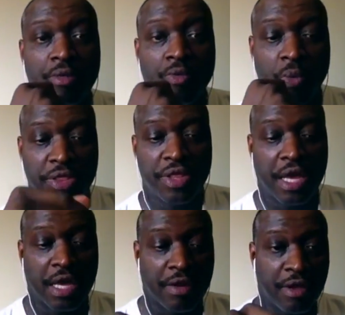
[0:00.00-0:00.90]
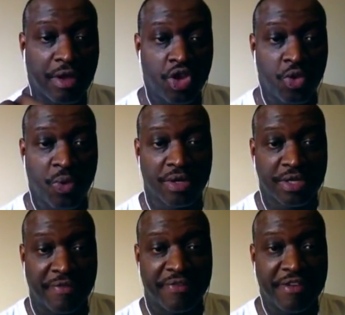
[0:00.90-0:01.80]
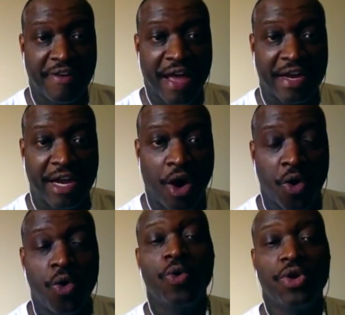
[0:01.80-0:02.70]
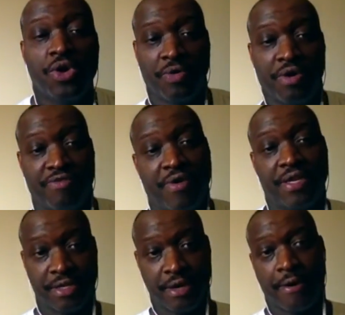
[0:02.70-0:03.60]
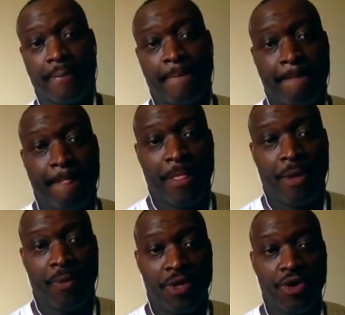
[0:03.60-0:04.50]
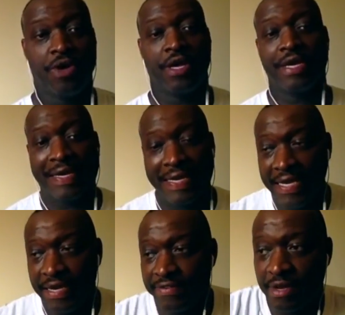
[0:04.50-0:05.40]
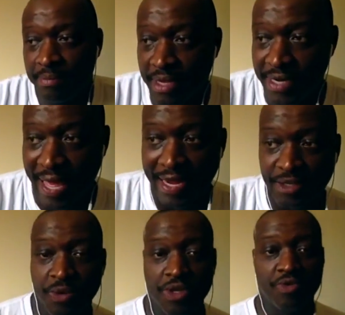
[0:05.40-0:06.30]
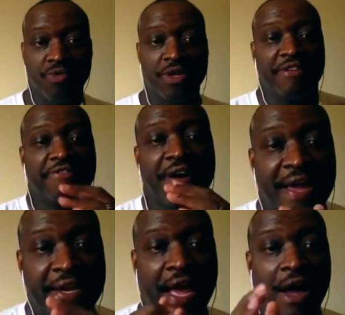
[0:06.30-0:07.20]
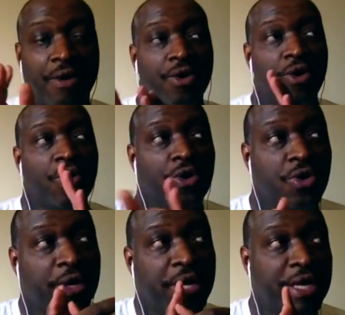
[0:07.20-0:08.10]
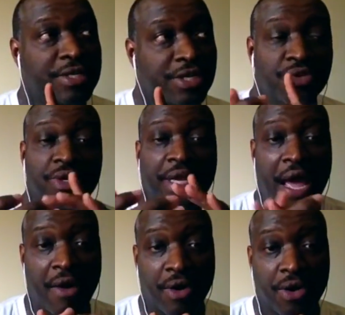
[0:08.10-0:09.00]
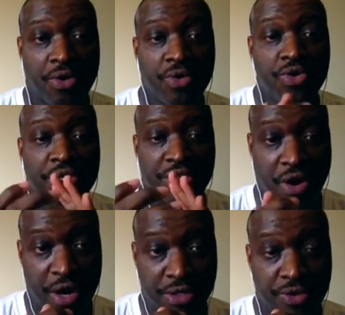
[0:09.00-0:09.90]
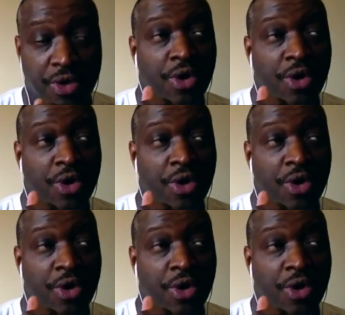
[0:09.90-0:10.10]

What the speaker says: one thing, you will definitely find out who your real friends are. When you're in need of something, that's when you really find out who it is that you can count on, who you can talk to.